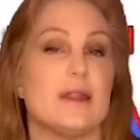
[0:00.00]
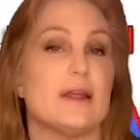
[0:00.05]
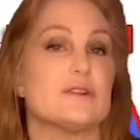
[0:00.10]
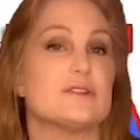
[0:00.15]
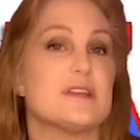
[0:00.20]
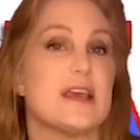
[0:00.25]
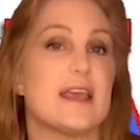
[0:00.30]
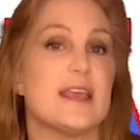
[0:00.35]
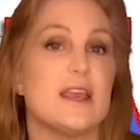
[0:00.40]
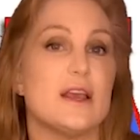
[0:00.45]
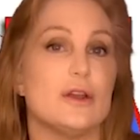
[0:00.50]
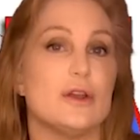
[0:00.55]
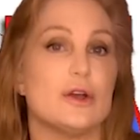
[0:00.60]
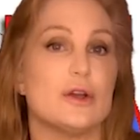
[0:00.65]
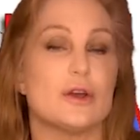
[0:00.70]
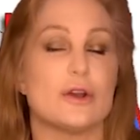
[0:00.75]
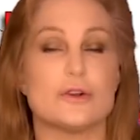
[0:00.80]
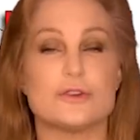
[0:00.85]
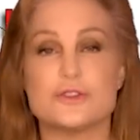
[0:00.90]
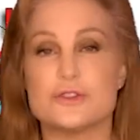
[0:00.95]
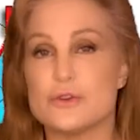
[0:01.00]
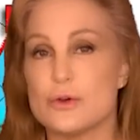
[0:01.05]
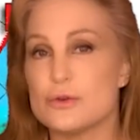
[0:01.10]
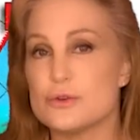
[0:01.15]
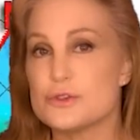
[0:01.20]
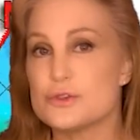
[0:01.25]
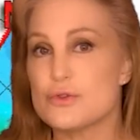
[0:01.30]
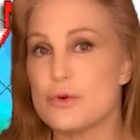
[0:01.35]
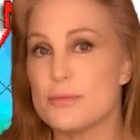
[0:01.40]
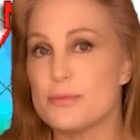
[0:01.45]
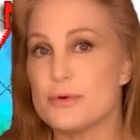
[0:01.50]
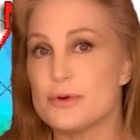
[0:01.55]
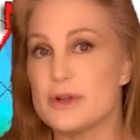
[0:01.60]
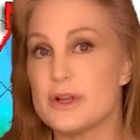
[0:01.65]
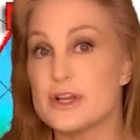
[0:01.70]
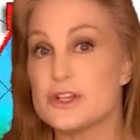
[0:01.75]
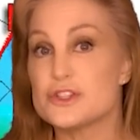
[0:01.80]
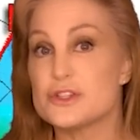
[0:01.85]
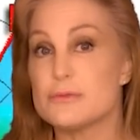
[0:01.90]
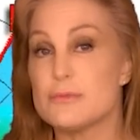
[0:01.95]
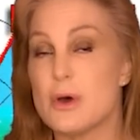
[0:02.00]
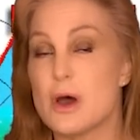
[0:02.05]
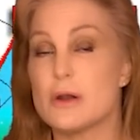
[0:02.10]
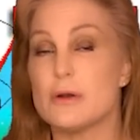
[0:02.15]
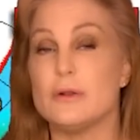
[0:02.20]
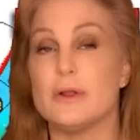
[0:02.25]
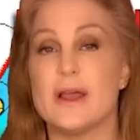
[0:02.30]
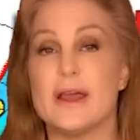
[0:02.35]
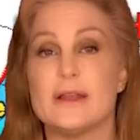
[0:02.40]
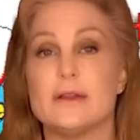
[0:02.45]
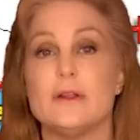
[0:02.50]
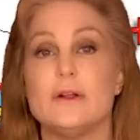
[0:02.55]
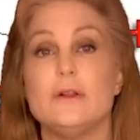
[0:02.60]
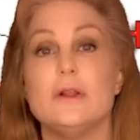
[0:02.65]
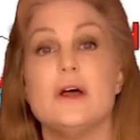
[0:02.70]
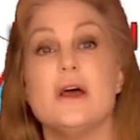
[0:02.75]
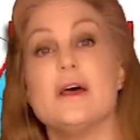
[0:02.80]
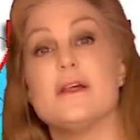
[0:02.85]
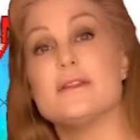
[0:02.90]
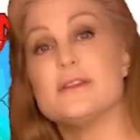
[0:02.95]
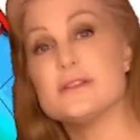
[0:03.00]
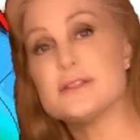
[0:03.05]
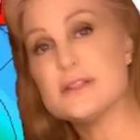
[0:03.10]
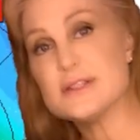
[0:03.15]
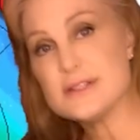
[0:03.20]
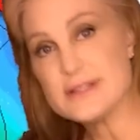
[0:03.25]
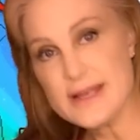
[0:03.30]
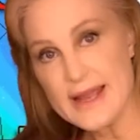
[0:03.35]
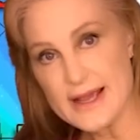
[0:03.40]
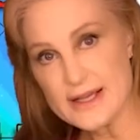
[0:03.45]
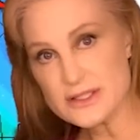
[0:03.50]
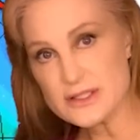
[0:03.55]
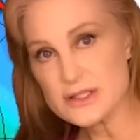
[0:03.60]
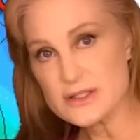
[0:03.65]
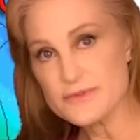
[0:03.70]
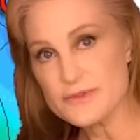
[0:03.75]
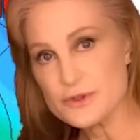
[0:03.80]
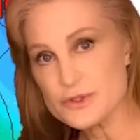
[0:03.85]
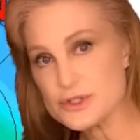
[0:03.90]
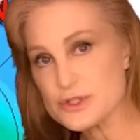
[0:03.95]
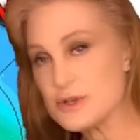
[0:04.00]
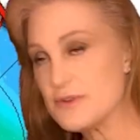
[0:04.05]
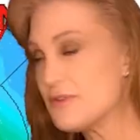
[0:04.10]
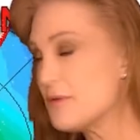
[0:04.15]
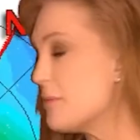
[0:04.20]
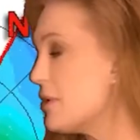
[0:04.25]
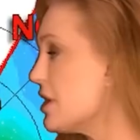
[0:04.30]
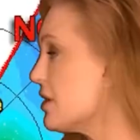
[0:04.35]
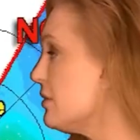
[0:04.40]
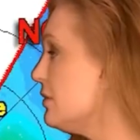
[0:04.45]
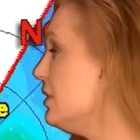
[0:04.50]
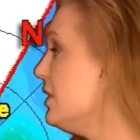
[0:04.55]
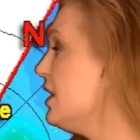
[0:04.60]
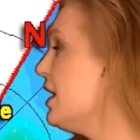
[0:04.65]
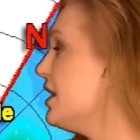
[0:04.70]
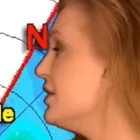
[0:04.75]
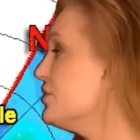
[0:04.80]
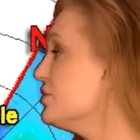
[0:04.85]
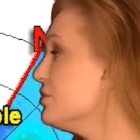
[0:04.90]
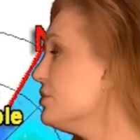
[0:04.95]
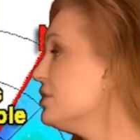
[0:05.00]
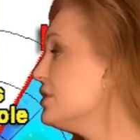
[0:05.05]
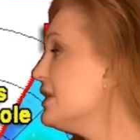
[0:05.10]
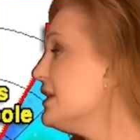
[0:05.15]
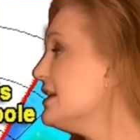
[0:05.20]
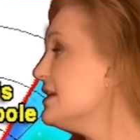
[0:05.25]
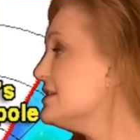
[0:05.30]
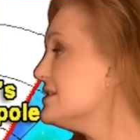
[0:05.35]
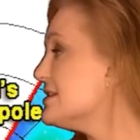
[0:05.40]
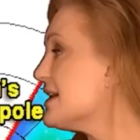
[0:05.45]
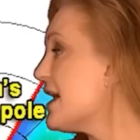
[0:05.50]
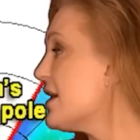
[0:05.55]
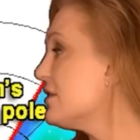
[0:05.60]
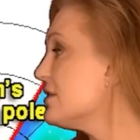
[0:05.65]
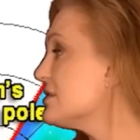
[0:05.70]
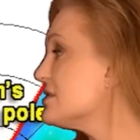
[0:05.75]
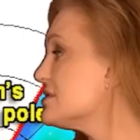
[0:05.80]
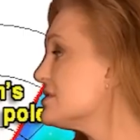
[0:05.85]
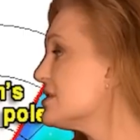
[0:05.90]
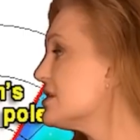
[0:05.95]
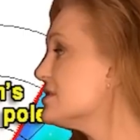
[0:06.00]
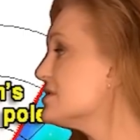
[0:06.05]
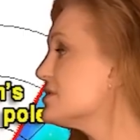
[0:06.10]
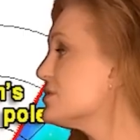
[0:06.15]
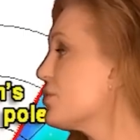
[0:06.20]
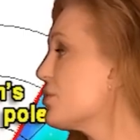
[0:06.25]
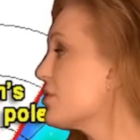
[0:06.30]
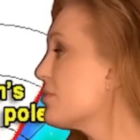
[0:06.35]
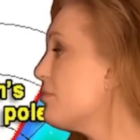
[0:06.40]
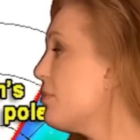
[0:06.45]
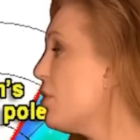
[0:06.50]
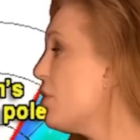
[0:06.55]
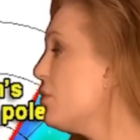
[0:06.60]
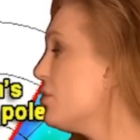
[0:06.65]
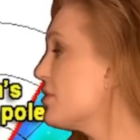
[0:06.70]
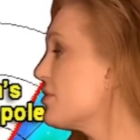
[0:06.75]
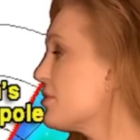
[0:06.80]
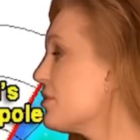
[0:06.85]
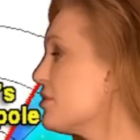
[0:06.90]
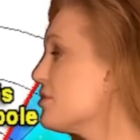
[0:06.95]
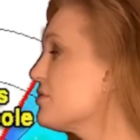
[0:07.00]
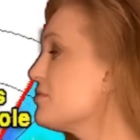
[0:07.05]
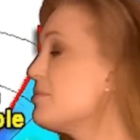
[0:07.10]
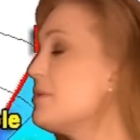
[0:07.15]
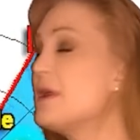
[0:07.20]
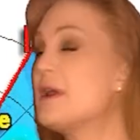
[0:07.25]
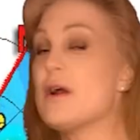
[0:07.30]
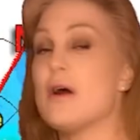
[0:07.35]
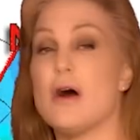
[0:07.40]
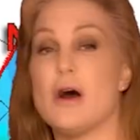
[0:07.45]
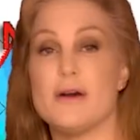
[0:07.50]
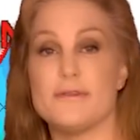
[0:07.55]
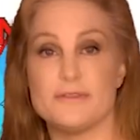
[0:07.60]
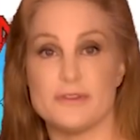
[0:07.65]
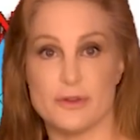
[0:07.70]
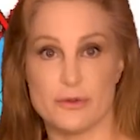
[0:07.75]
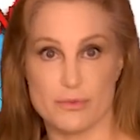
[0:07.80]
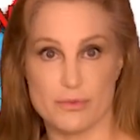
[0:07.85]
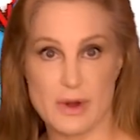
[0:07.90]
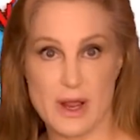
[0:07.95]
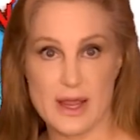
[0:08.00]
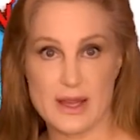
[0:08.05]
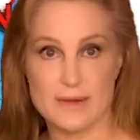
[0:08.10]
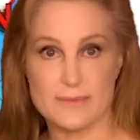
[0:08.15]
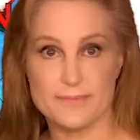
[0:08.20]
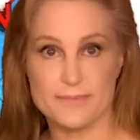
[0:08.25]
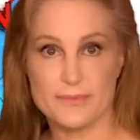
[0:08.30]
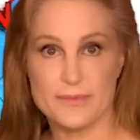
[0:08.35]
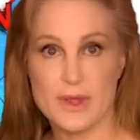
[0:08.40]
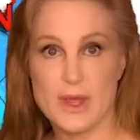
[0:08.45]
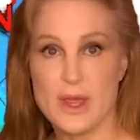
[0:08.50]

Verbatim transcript: Now taking a look at our solar storm prediction model, Enlil, this is NASA's version of the model, and you're looking down at the sun's north pole with Earth being off to the right.